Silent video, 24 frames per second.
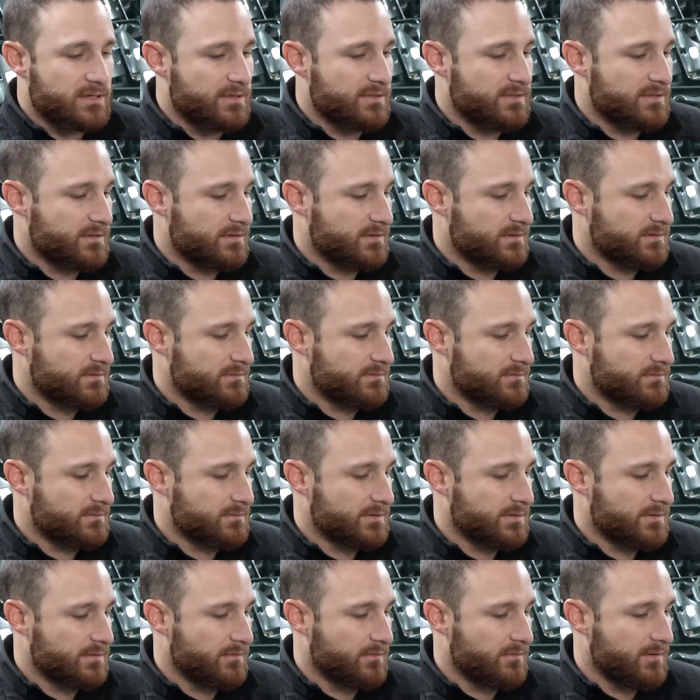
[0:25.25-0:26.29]
I think,
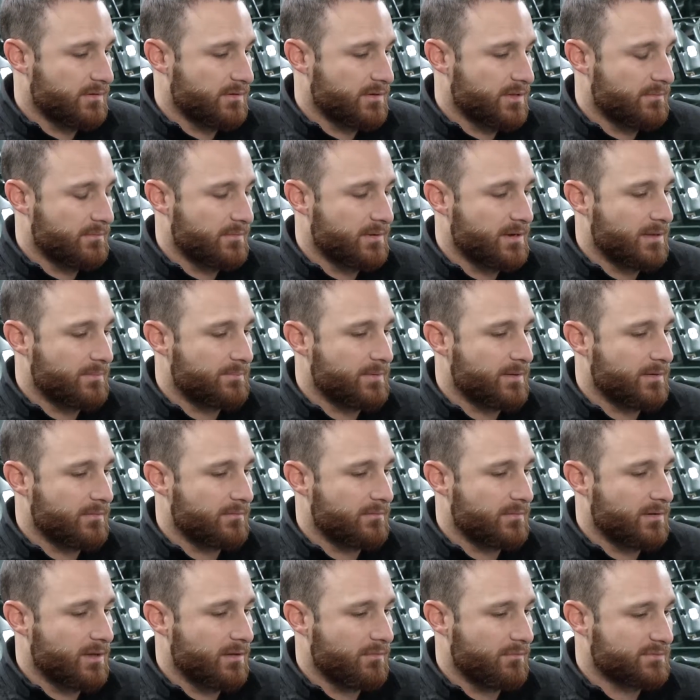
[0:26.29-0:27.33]
you know, uh, coming up, I,
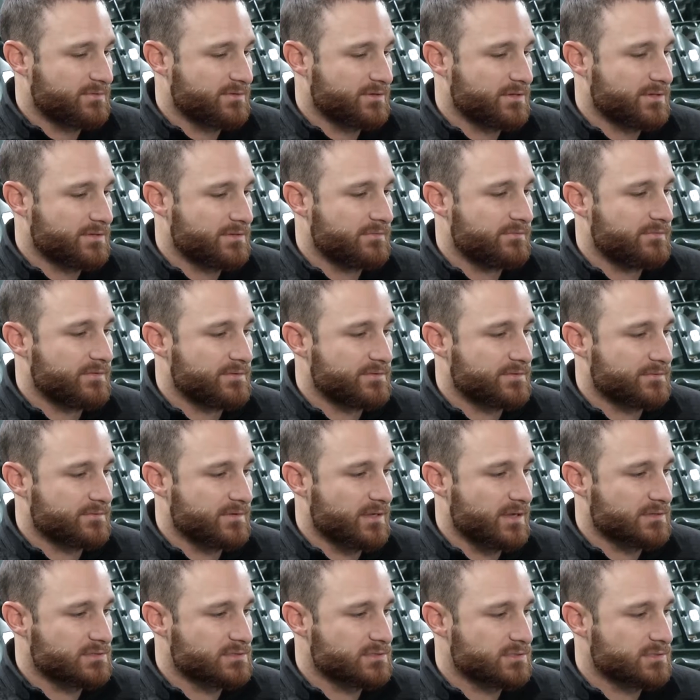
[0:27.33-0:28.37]
I was a good defensive
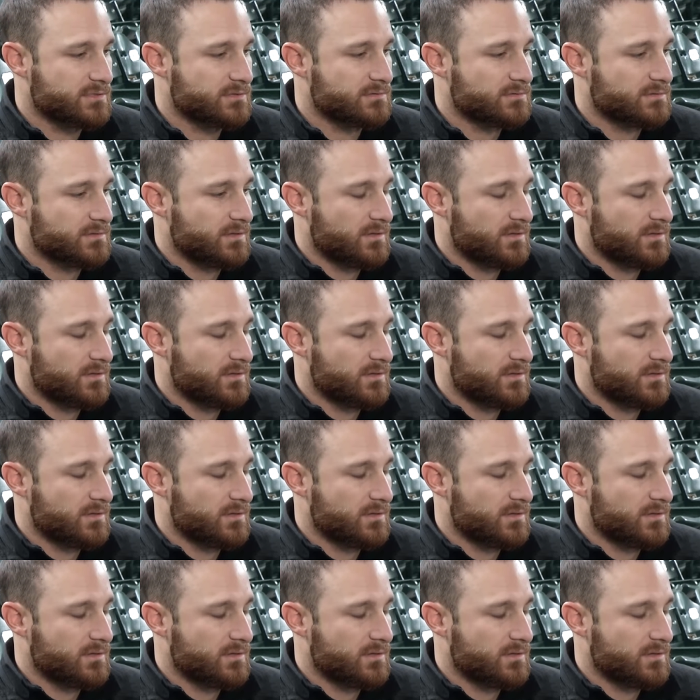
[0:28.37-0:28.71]
catcher.